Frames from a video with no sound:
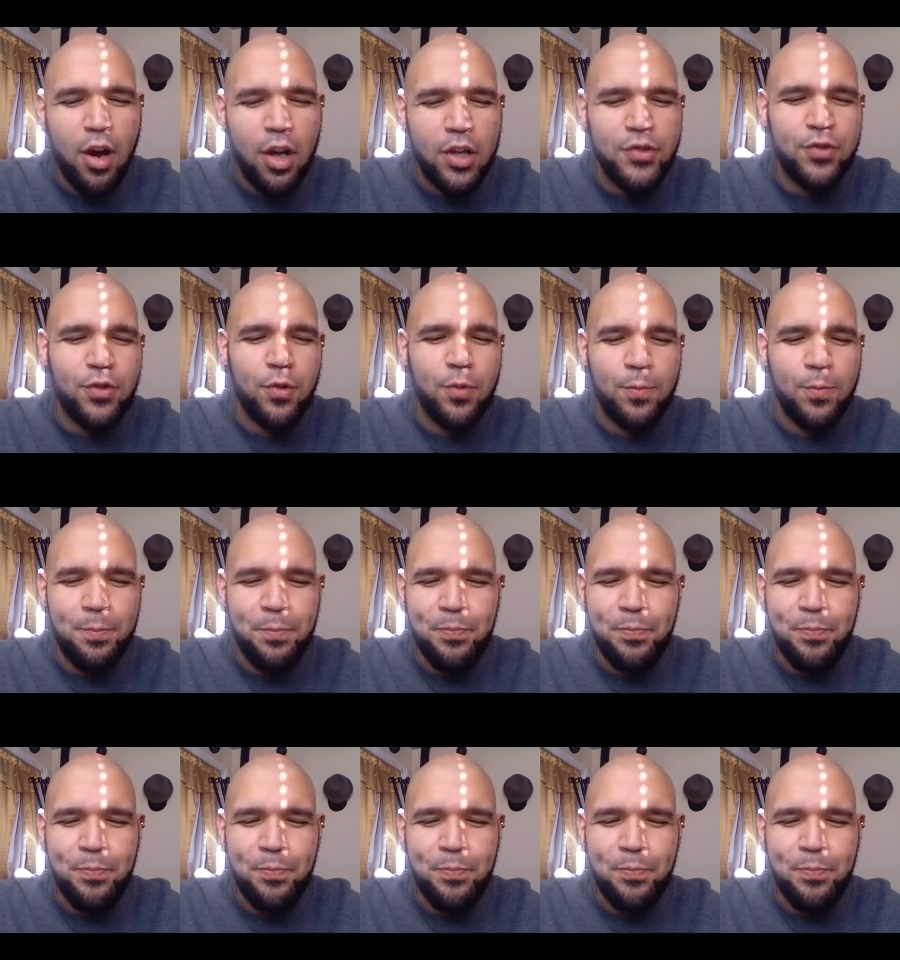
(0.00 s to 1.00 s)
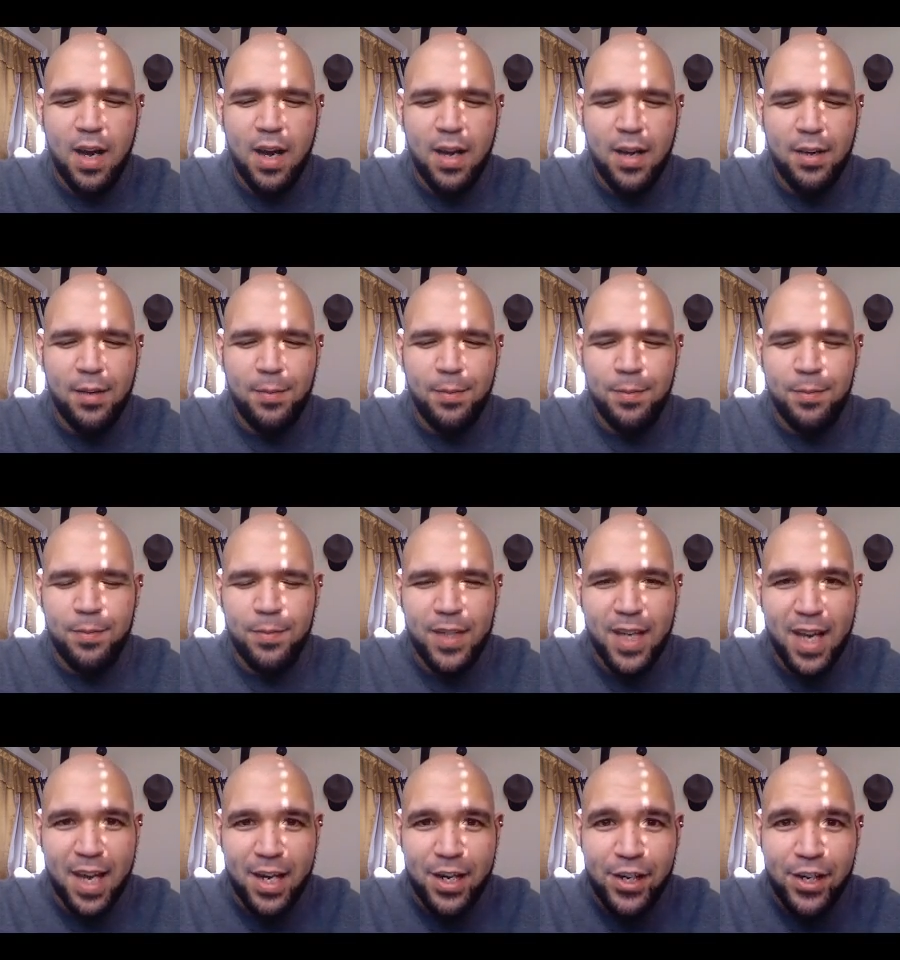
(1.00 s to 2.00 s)
Also,
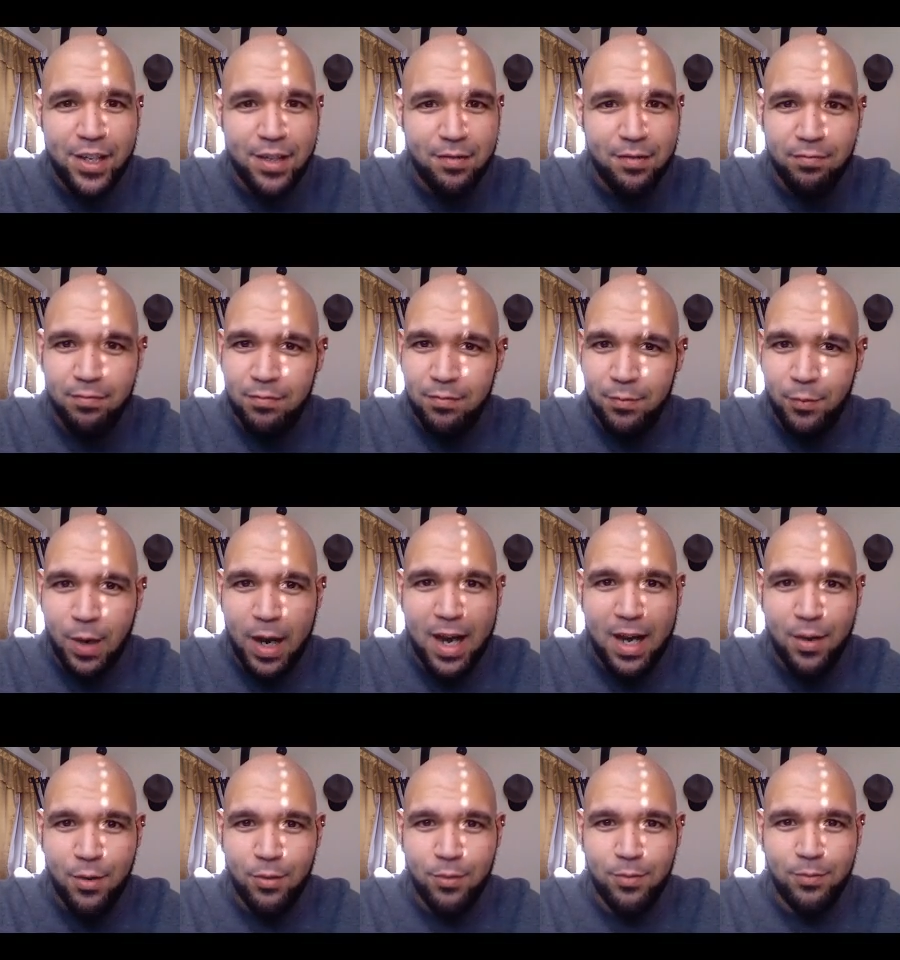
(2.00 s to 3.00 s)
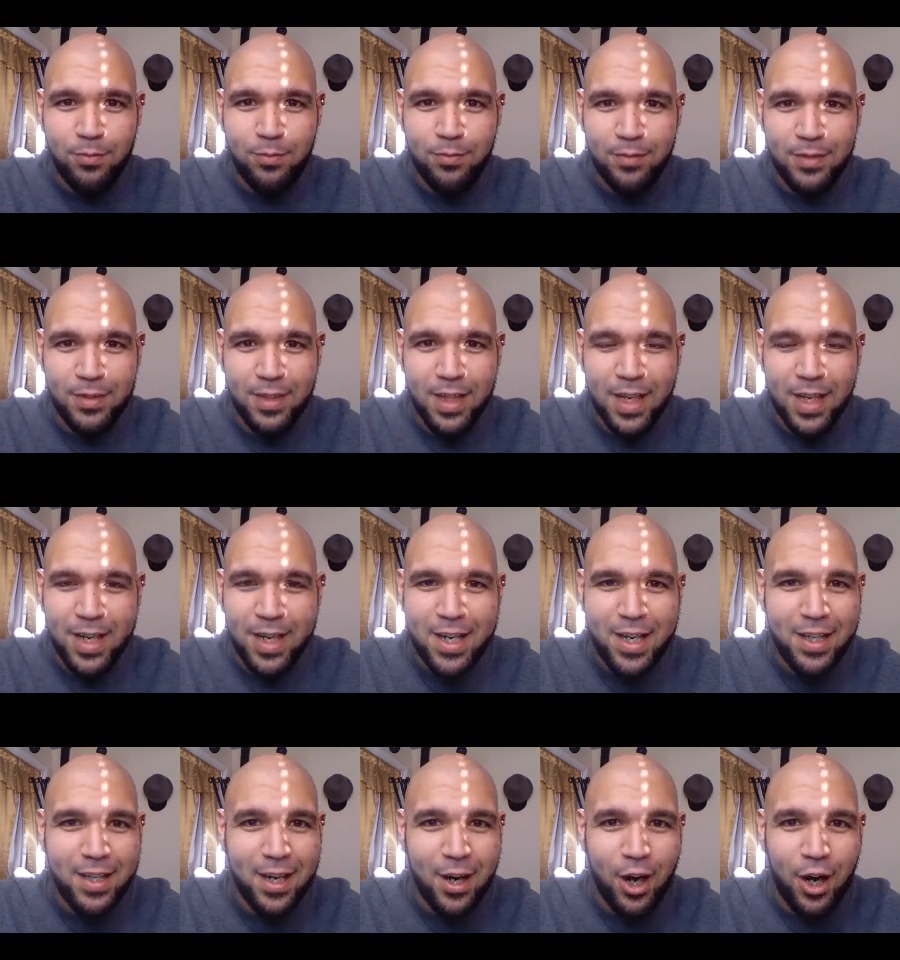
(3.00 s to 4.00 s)
the editing, wow, the
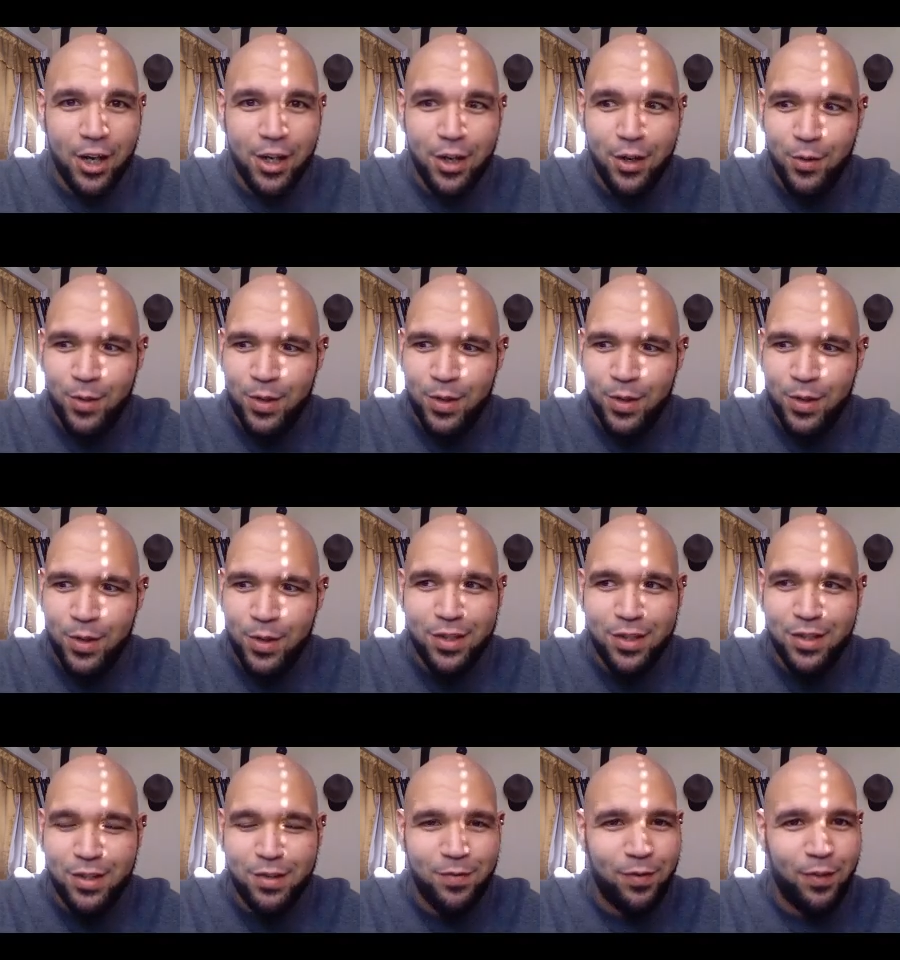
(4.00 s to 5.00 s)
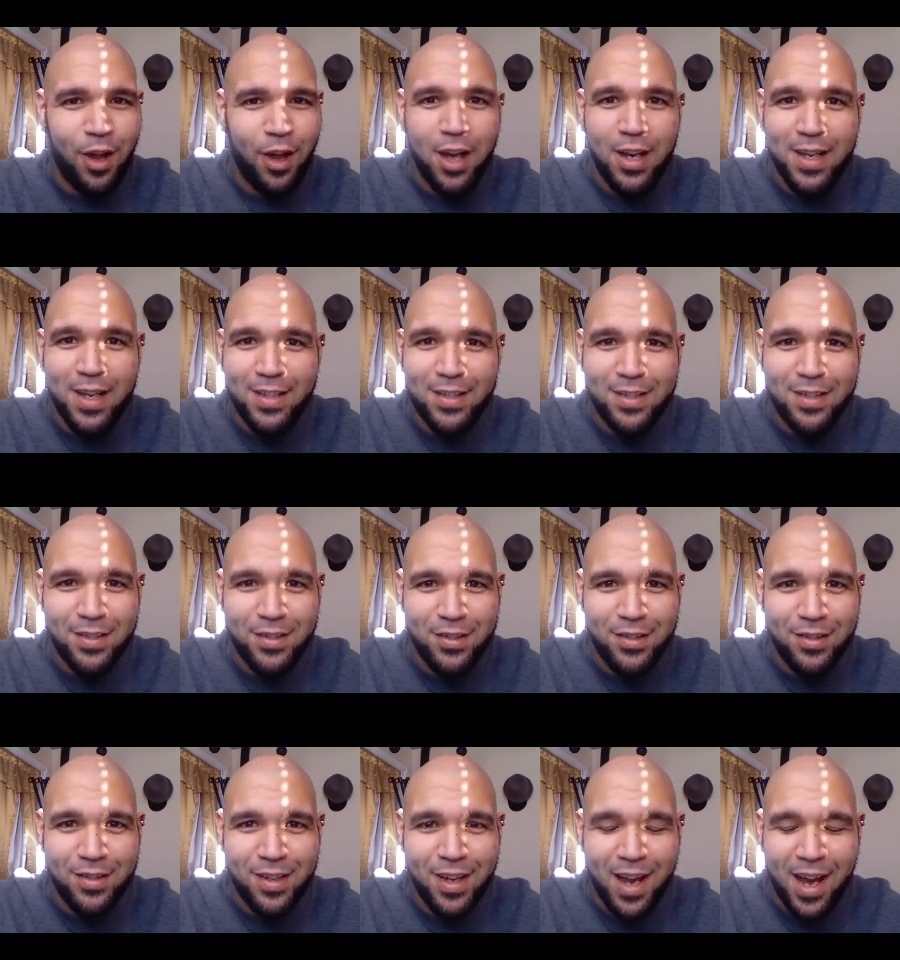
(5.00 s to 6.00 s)
editing and the audio, it's flawless.
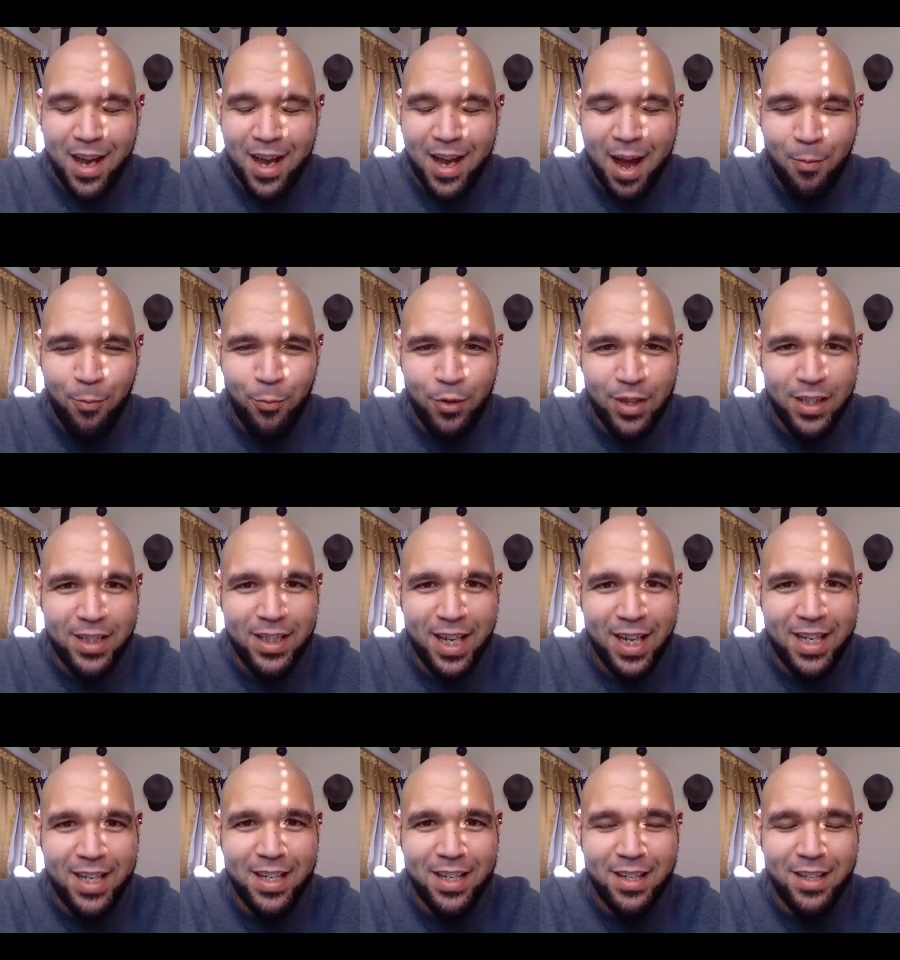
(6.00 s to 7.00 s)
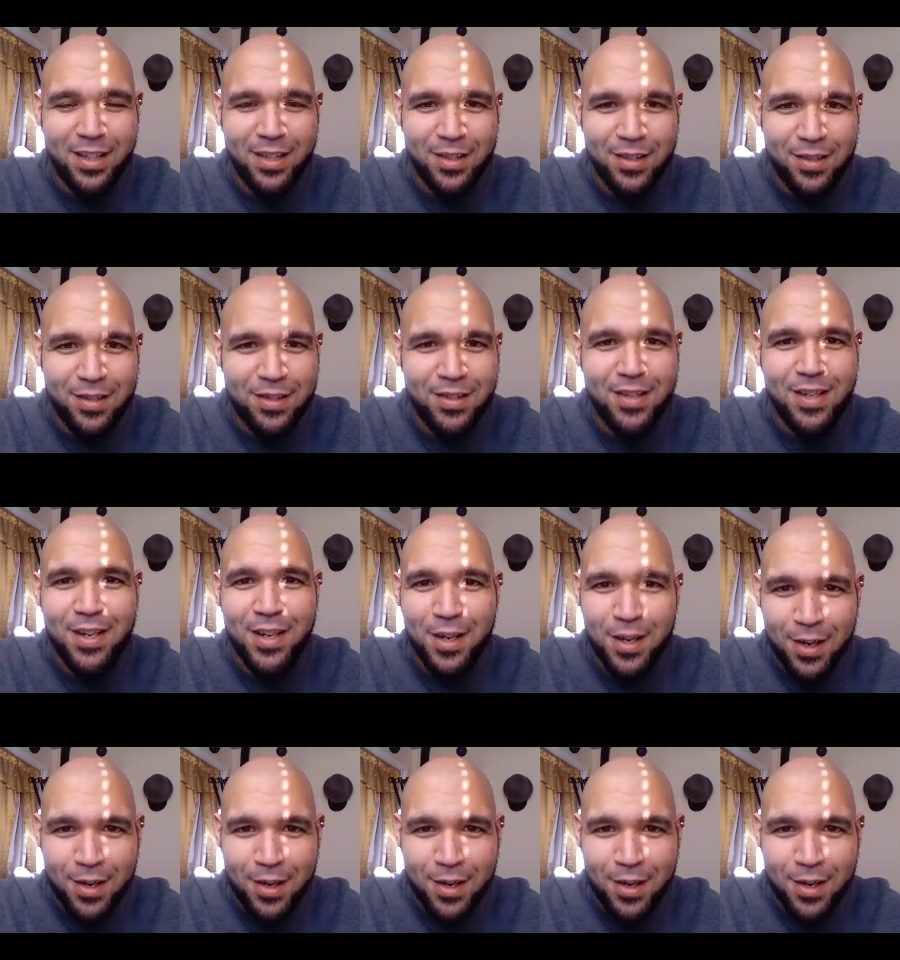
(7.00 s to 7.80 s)
I'm really liking this